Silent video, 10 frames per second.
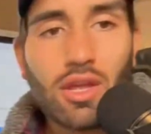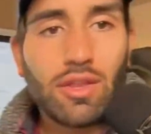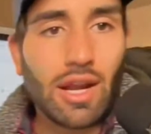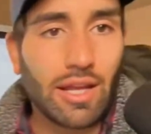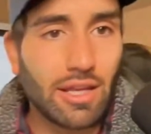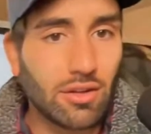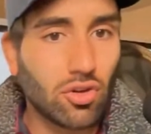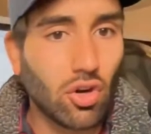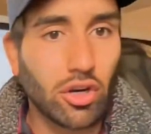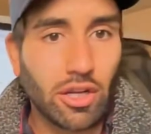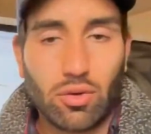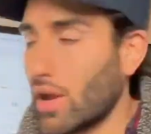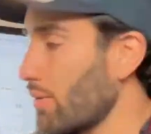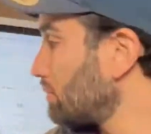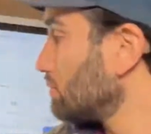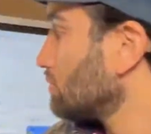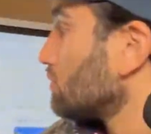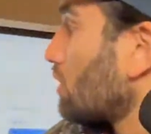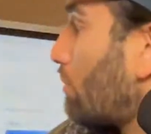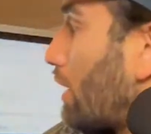that I can target. Okay. By